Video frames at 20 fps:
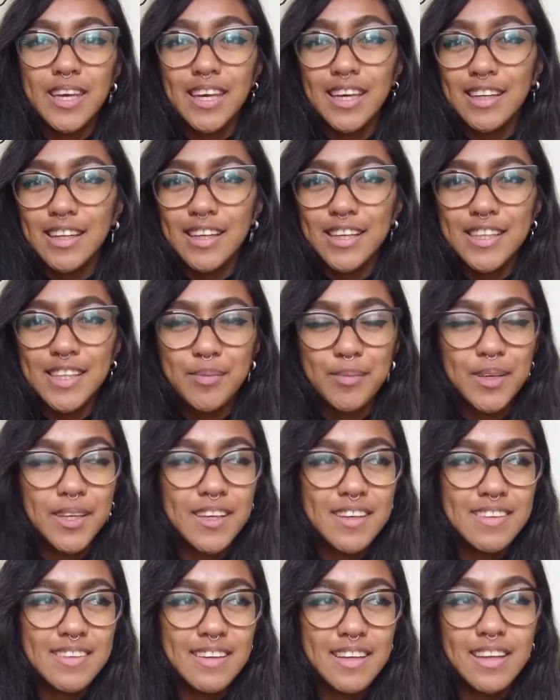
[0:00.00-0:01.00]
English
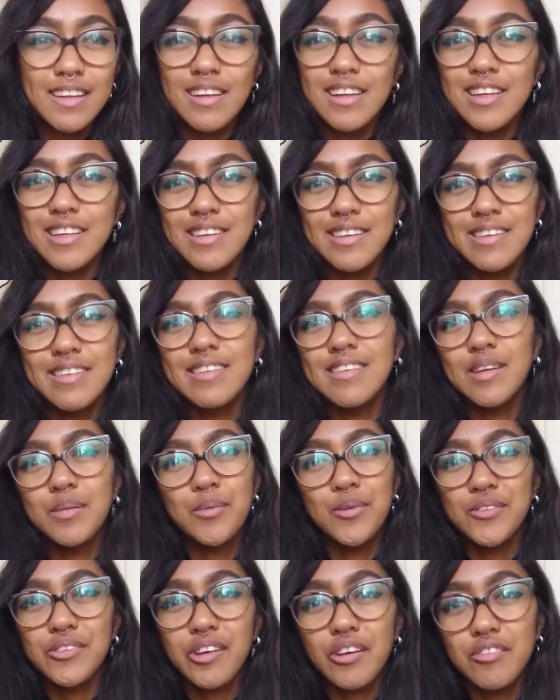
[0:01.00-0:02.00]
because English is the
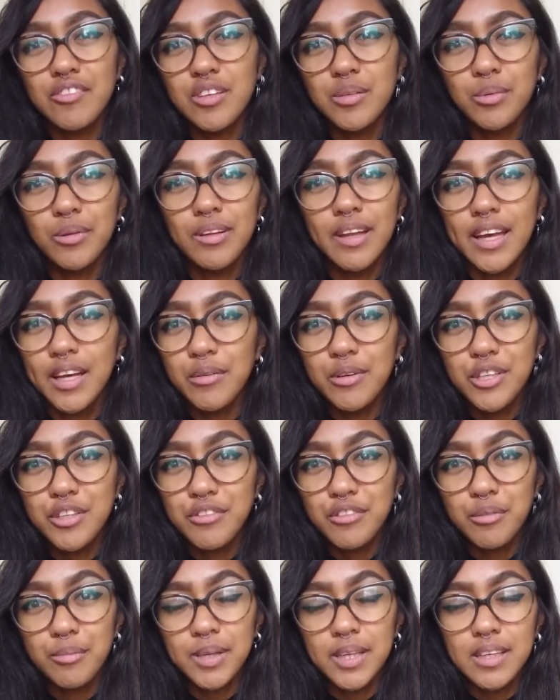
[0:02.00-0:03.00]
most comfortable language
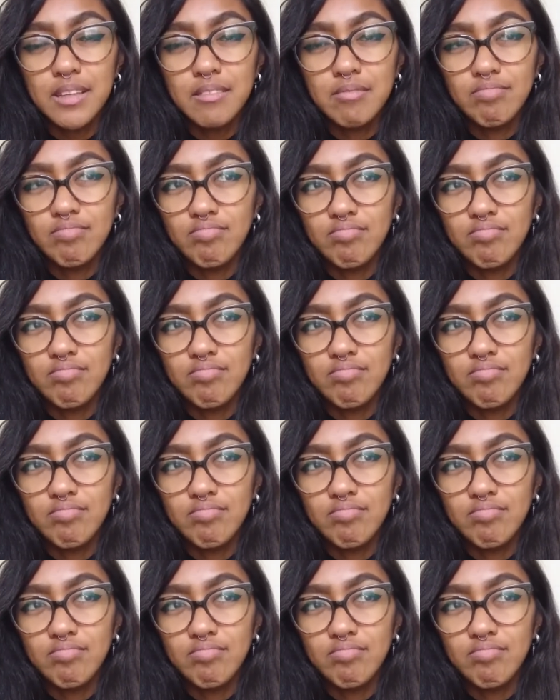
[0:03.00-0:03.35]
for me.